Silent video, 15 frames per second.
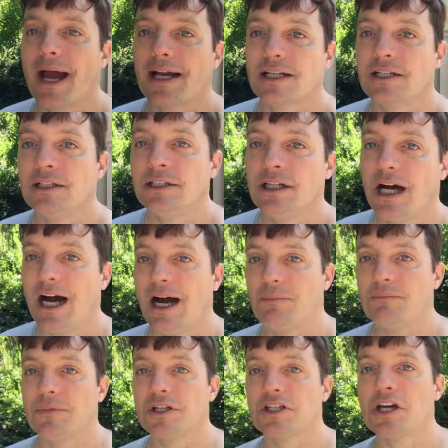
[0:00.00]
Act
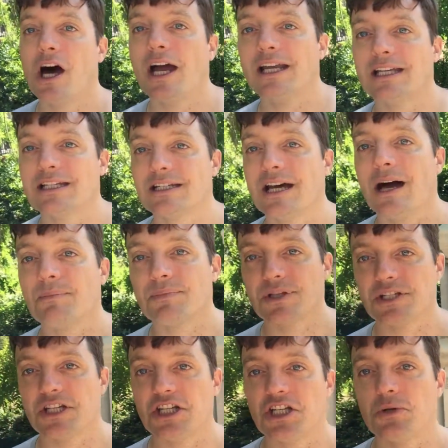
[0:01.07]
um, tightened up
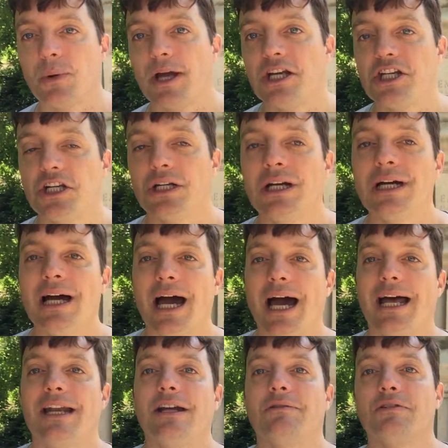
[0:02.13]
the situation
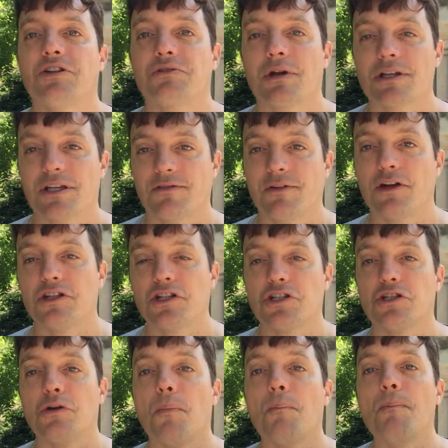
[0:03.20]
and it restricted
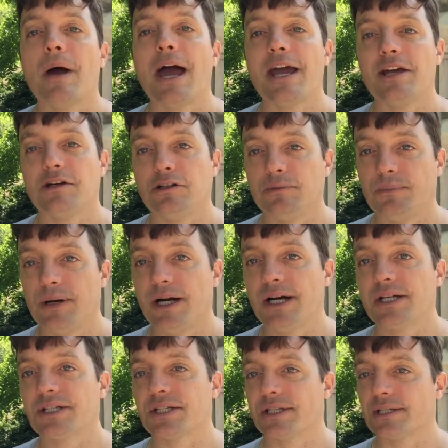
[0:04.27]
voting to male
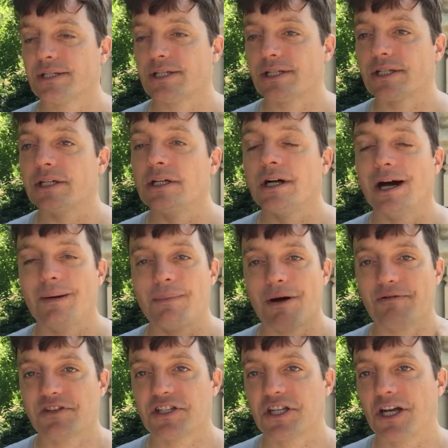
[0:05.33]
persons
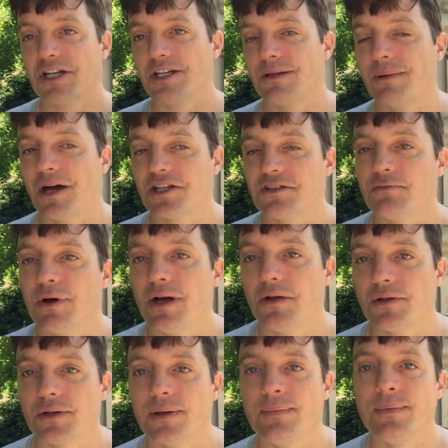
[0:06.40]
above a certain amount of
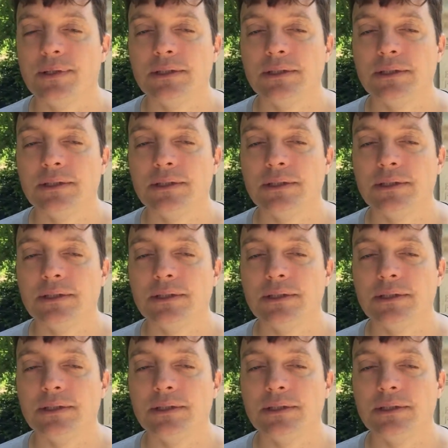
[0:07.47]
wealth.